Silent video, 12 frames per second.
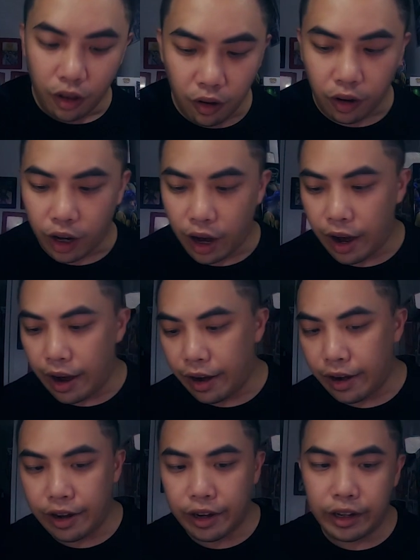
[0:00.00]

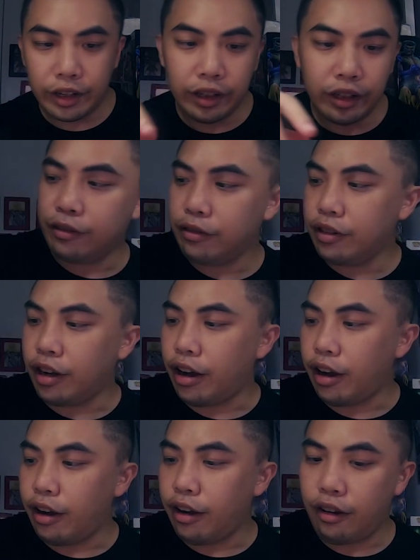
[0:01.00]
Okay, so now